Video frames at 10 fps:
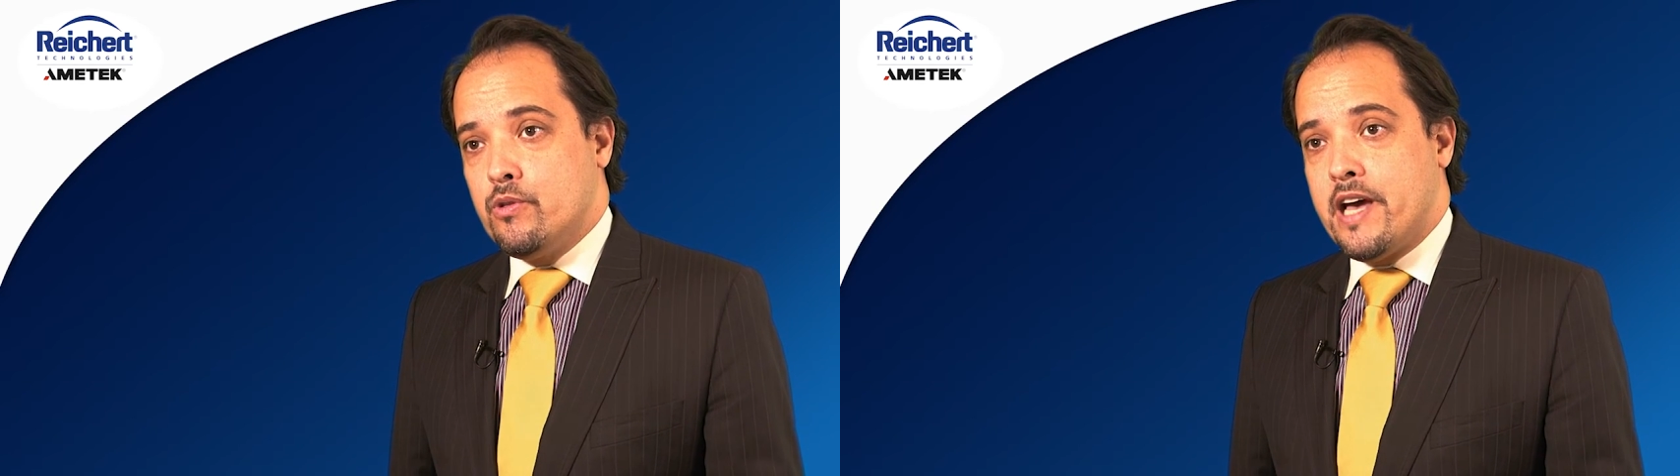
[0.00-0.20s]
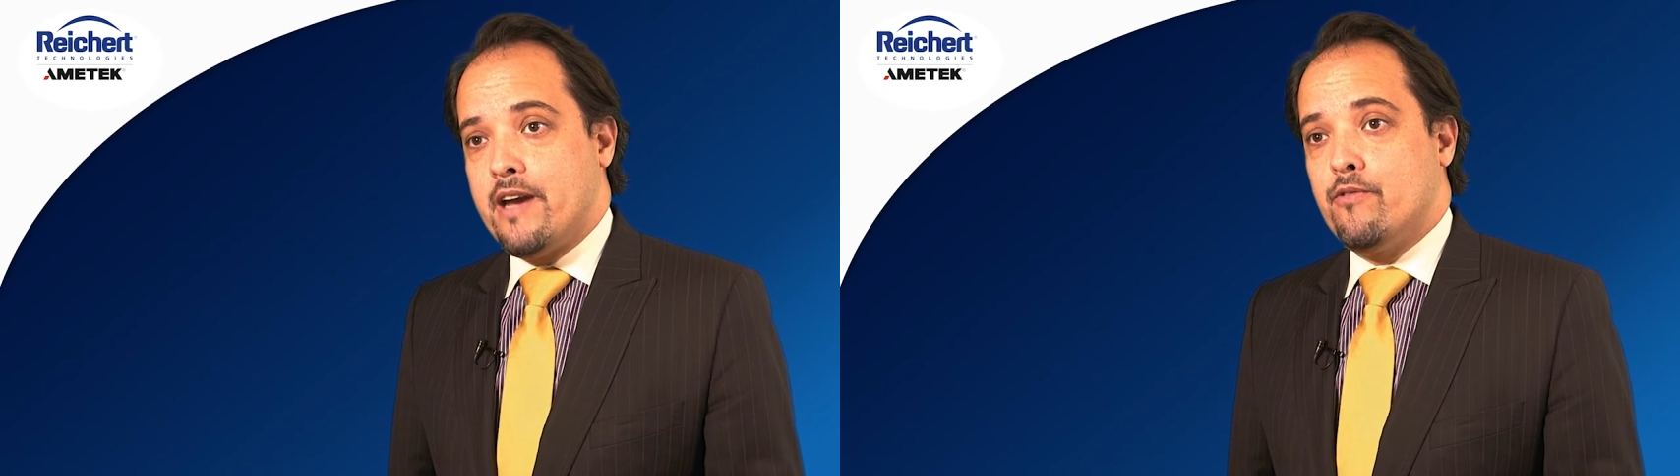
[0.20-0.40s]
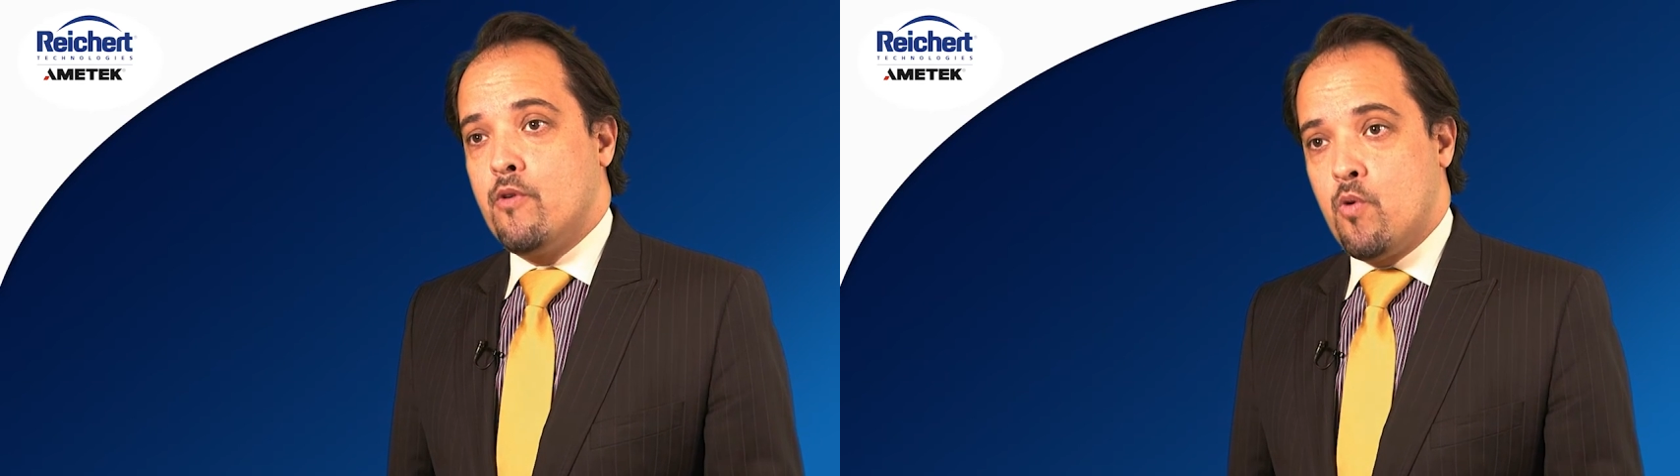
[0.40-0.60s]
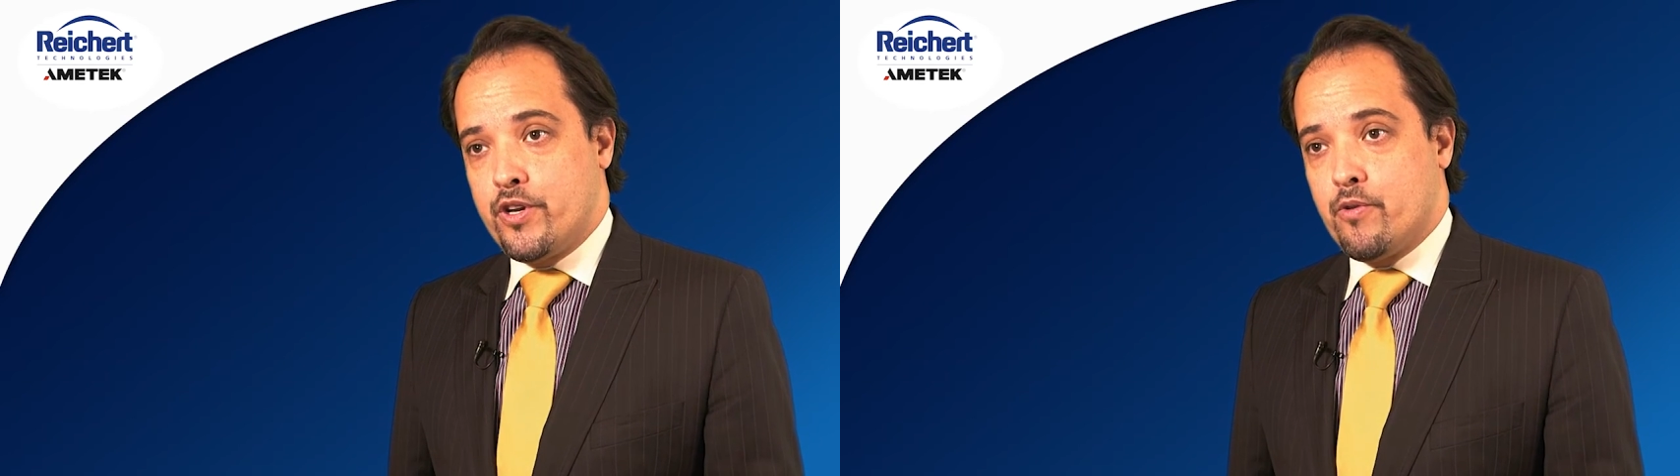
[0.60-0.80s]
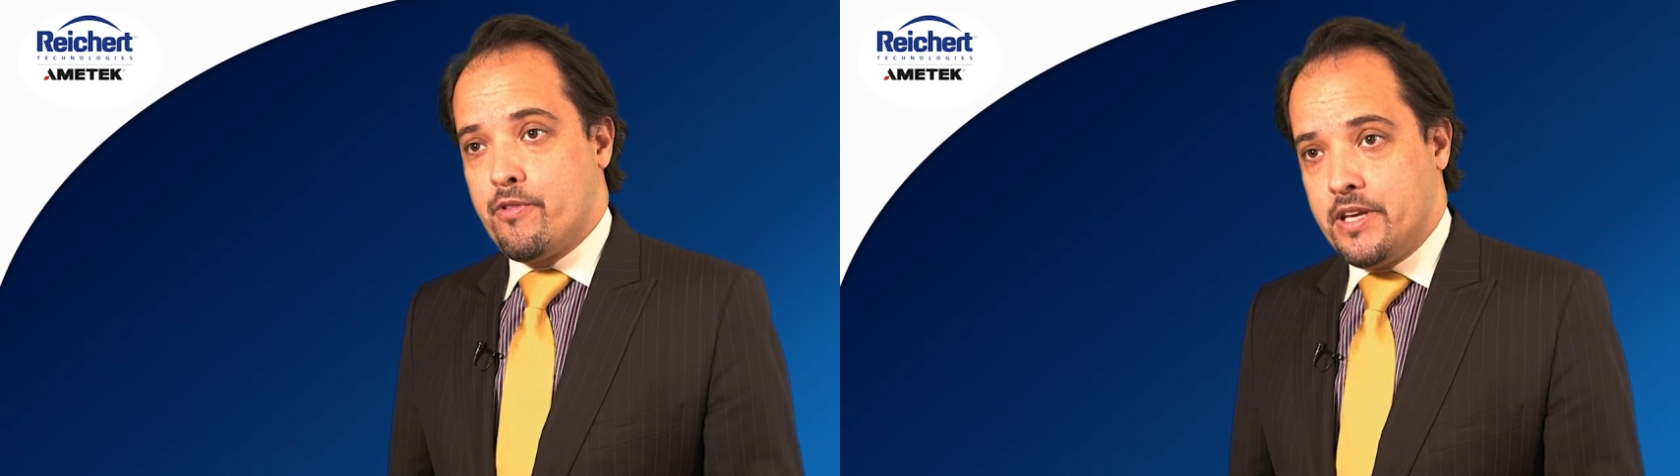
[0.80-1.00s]
that of
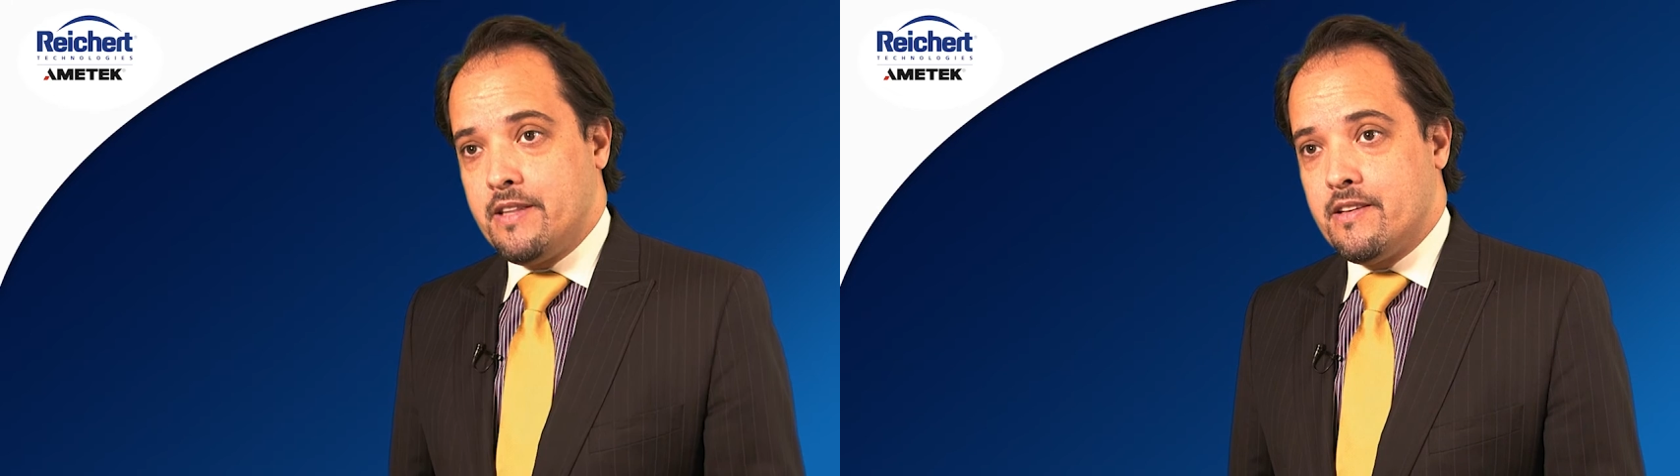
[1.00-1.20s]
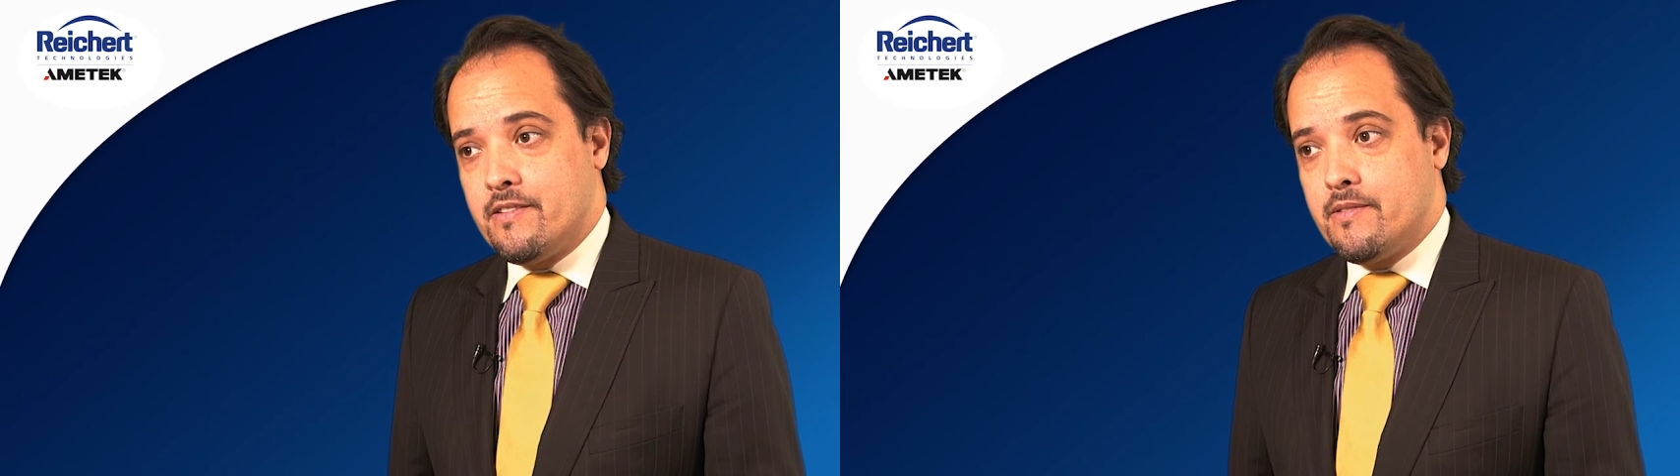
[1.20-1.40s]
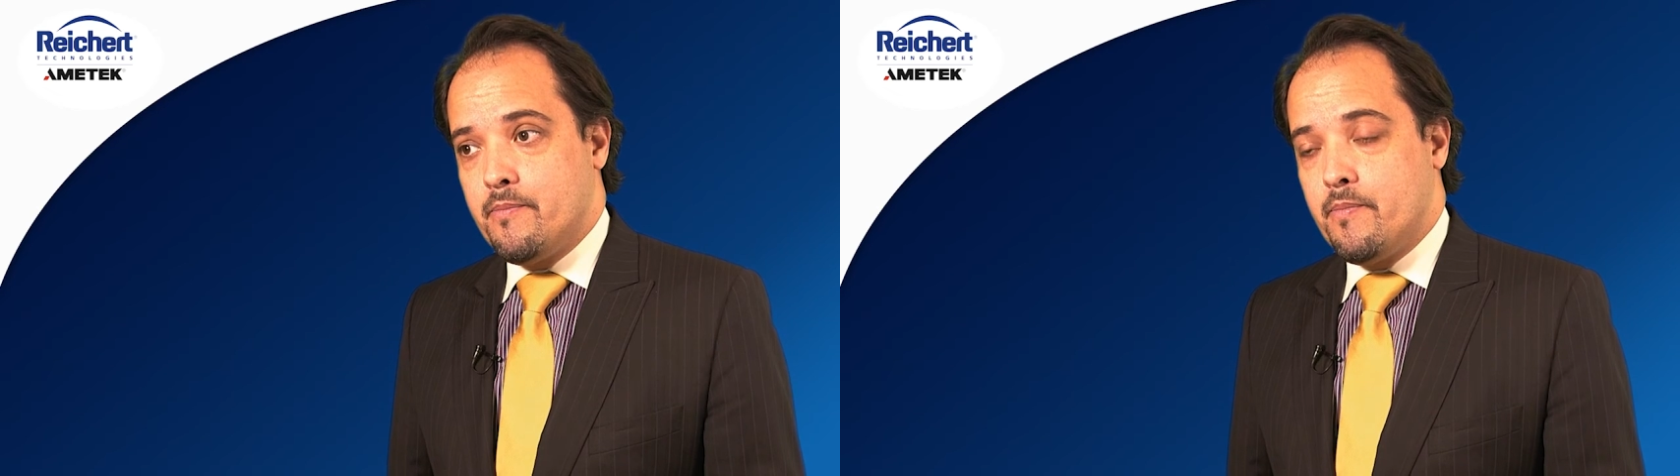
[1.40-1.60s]
corneal thickness.